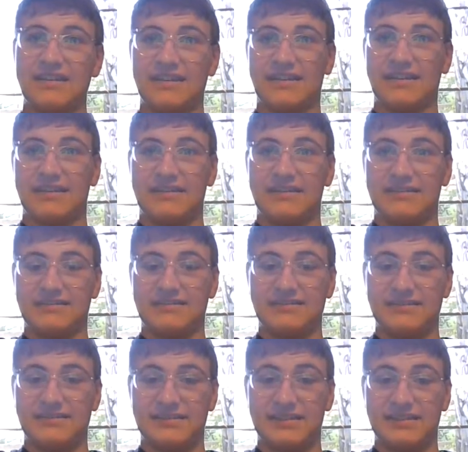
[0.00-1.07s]

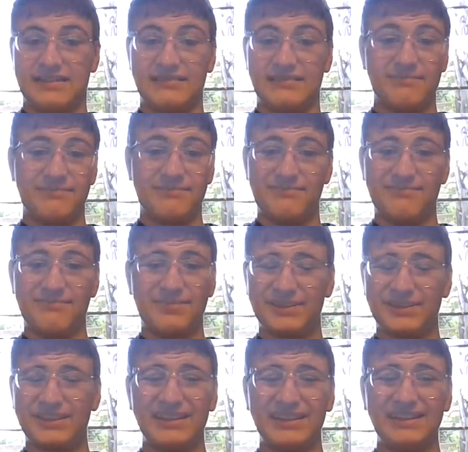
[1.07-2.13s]

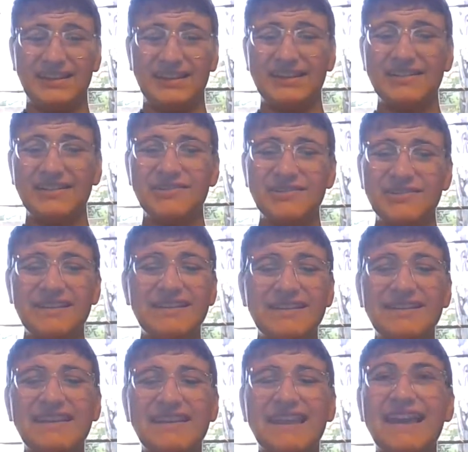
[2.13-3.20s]
But like, you know,
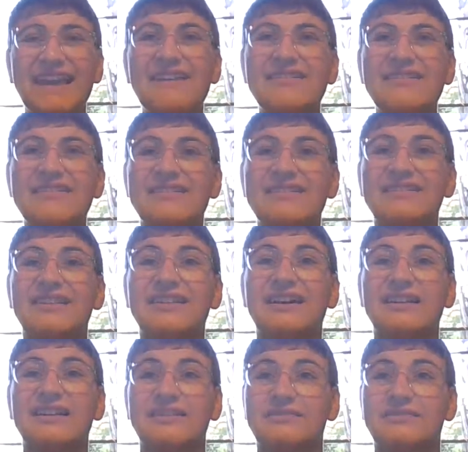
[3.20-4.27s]
you get a
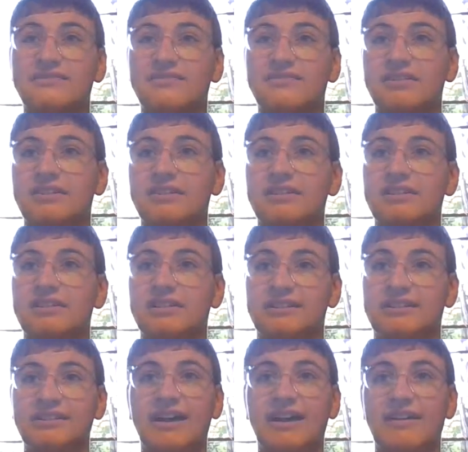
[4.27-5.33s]
lot of
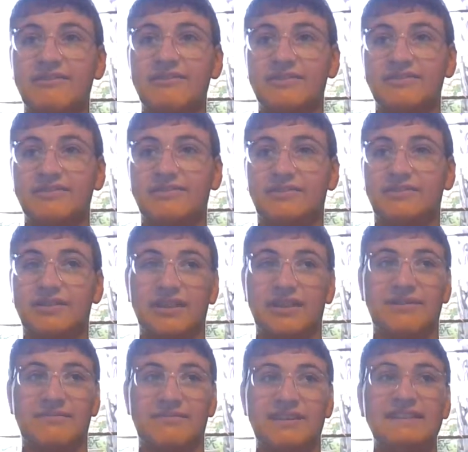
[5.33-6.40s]
love for
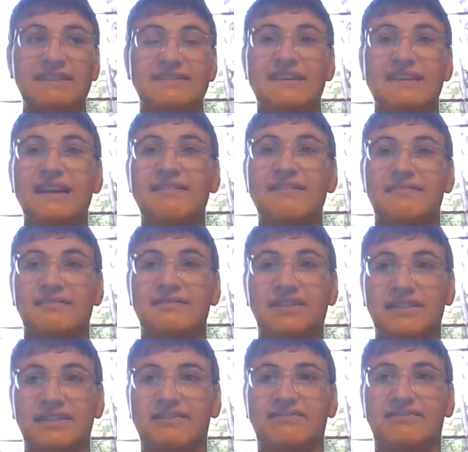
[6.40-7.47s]
him. He's got
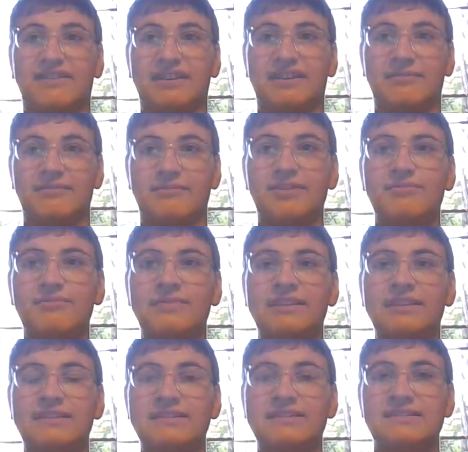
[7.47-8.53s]
really funny
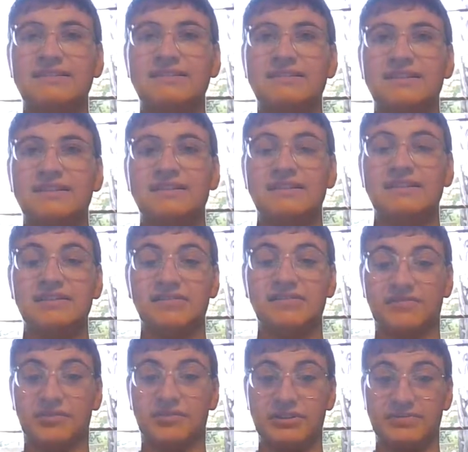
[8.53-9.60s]
moments. He's
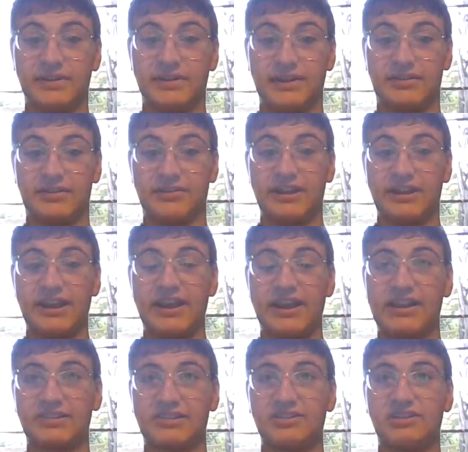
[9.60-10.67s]
voiced by a great
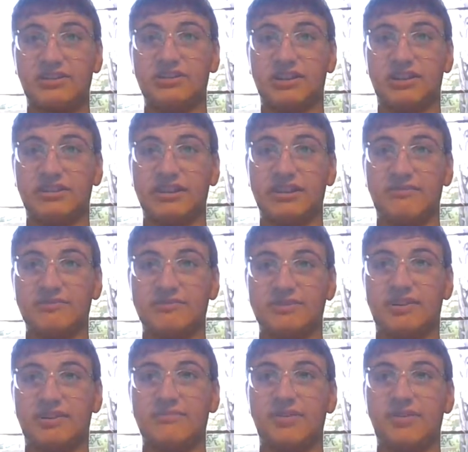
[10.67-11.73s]
actor, John
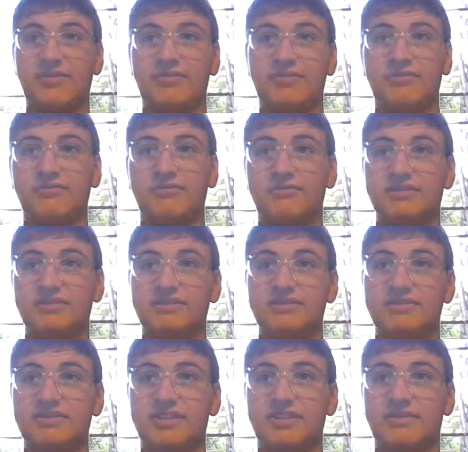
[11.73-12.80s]
Leguizamo, who
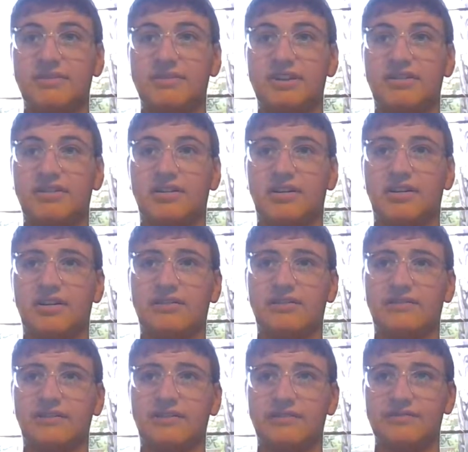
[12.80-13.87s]
was coming
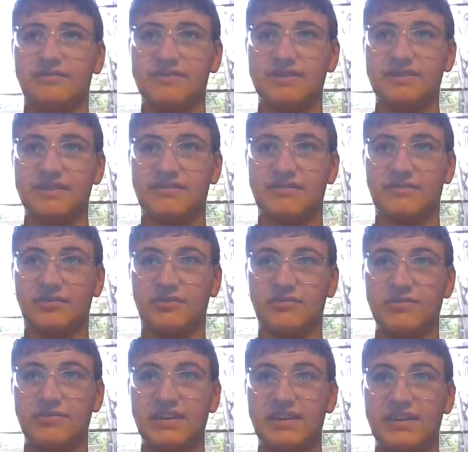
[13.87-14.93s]
off of
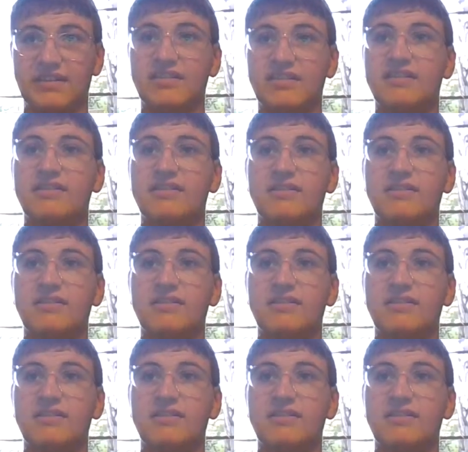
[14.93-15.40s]
several big